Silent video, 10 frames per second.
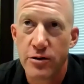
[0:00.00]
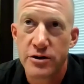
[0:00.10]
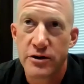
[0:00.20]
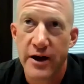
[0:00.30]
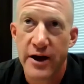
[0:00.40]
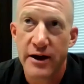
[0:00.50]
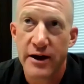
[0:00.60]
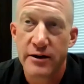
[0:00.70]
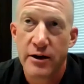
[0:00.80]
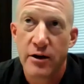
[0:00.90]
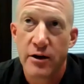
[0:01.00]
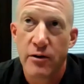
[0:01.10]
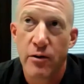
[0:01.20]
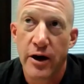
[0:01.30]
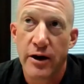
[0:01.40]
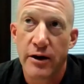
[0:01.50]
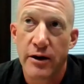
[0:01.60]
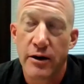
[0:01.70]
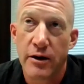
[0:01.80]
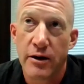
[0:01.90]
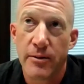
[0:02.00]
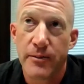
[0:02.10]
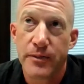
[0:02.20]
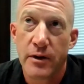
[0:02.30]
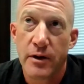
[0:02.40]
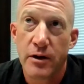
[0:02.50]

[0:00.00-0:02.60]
that when you